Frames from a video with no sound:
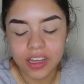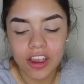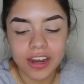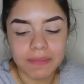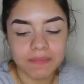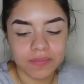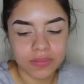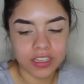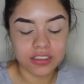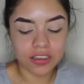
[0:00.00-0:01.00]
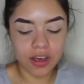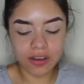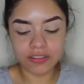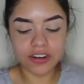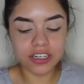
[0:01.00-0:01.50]
Alright.
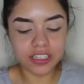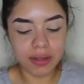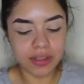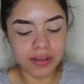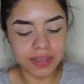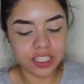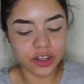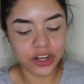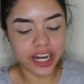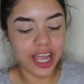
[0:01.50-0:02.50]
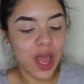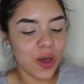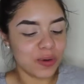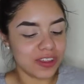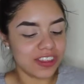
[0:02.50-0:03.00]
So first I'm going to be starting
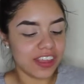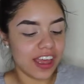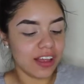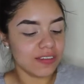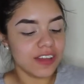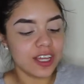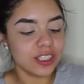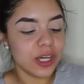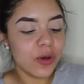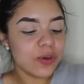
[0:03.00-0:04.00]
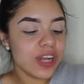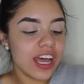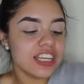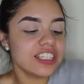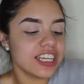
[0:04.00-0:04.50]
with the e.l.f. Tone
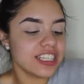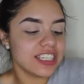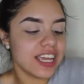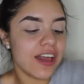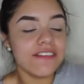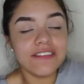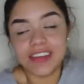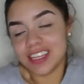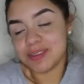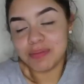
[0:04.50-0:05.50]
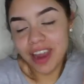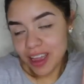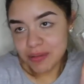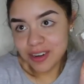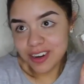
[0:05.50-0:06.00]
Adjusting Face
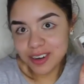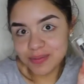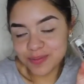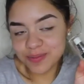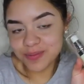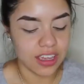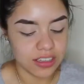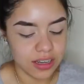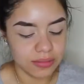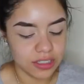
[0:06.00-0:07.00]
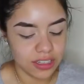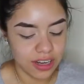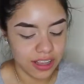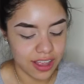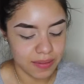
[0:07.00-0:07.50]
Primer. Okay, so I'm just
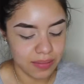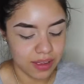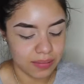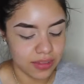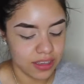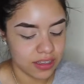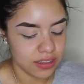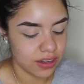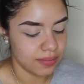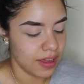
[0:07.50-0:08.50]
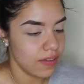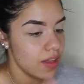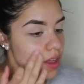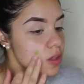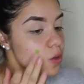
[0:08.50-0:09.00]
going to like pump this on my
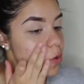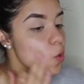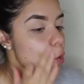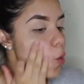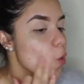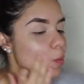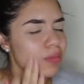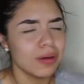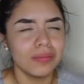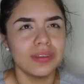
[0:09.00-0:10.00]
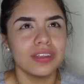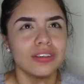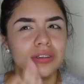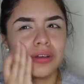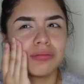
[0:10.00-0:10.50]
face. Pump
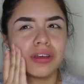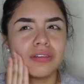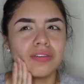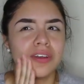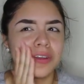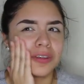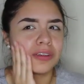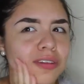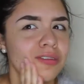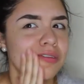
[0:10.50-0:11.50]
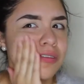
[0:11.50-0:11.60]
this on my face.